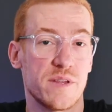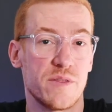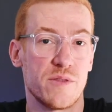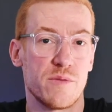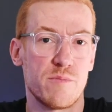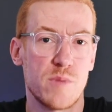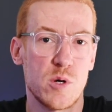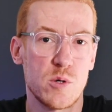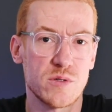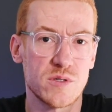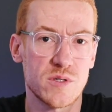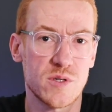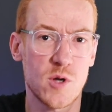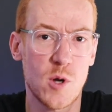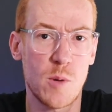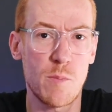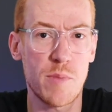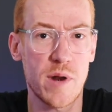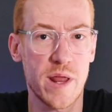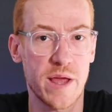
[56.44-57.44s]
in the most
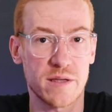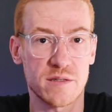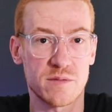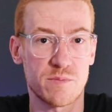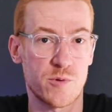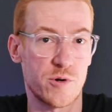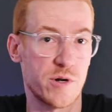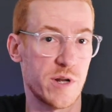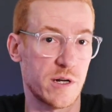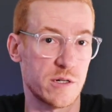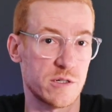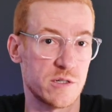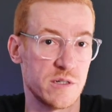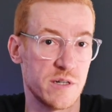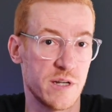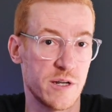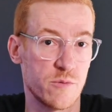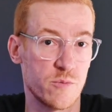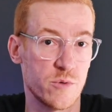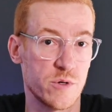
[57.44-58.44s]
complex production
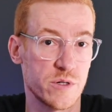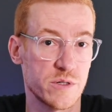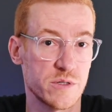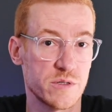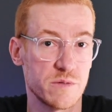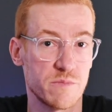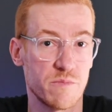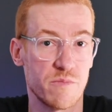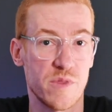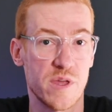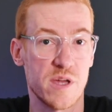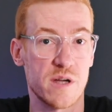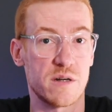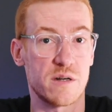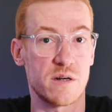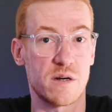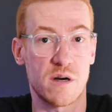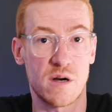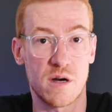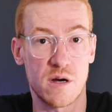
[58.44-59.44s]
networks,
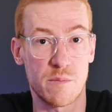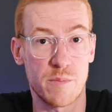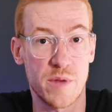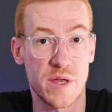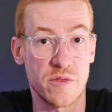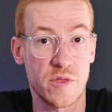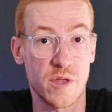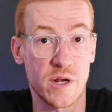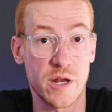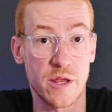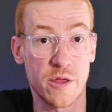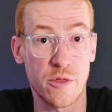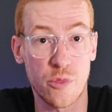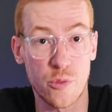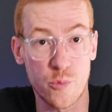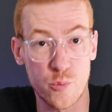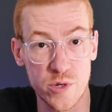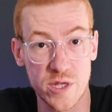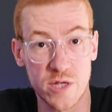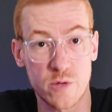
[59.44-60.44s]
there are basically
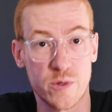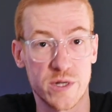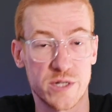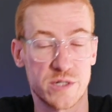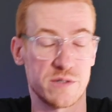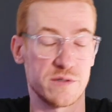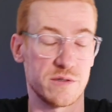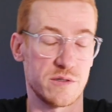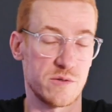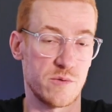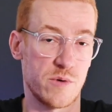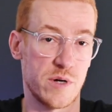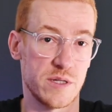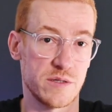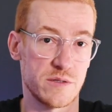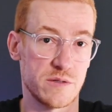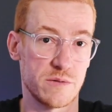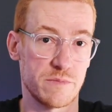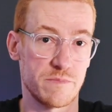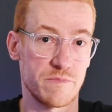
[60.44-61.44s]
three questions to answer.